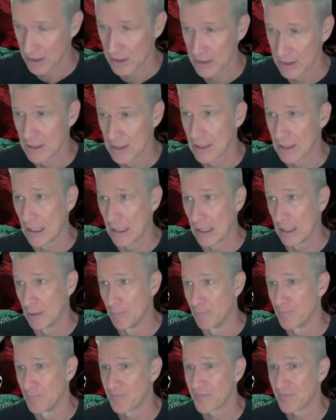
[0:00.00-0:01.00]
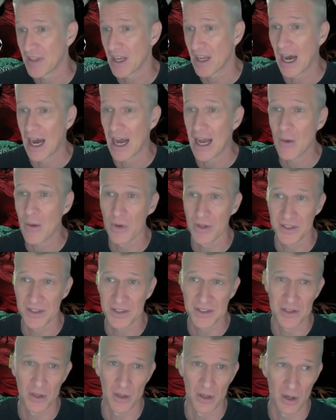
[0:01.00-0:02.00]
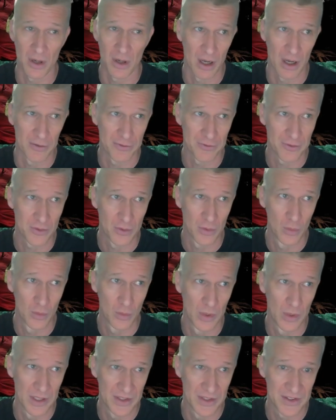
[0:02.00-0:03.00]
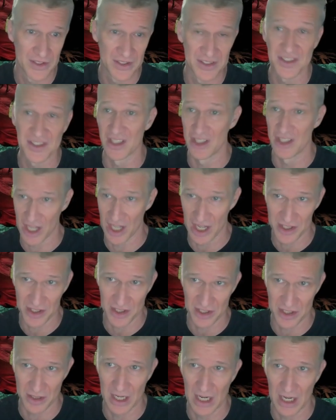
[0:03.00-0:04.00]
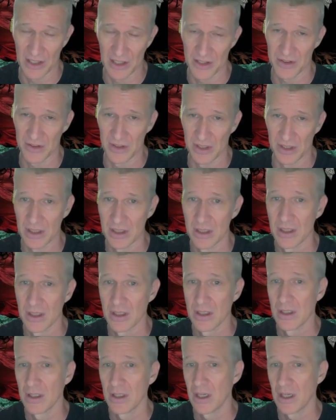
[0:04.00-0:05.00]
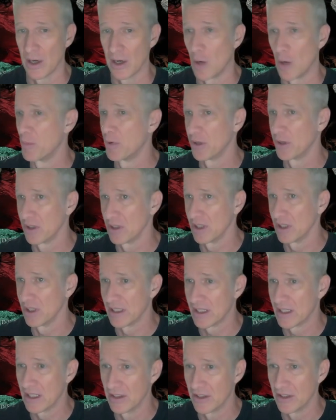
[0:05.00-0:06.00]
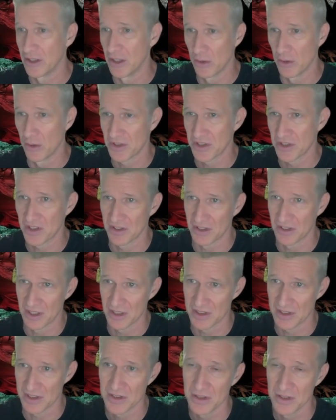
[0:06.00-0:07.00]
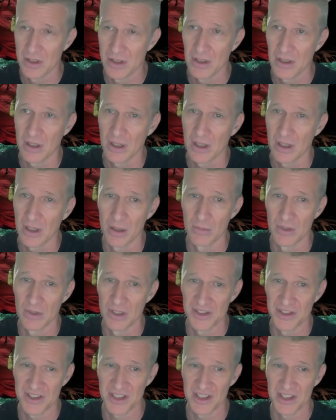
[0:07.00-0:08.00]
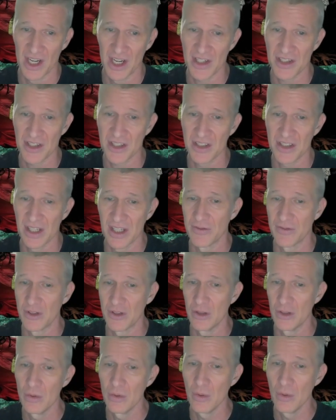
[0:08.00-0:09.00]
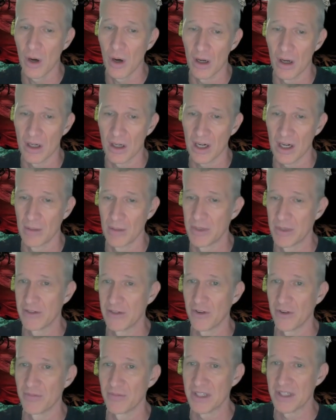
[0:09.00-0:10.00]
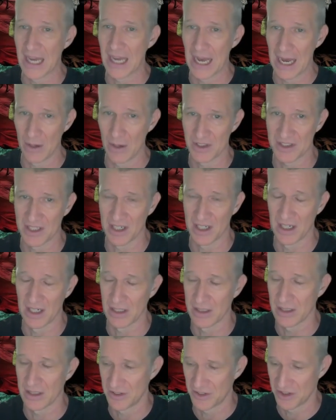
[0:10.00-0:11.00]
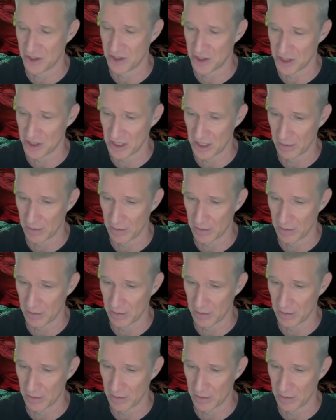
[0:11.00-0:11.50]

Um, I want to start off with a suggestion, actually, and I'll put a link in the notes to this. A suggestion that if you are coming from the outside as a GM,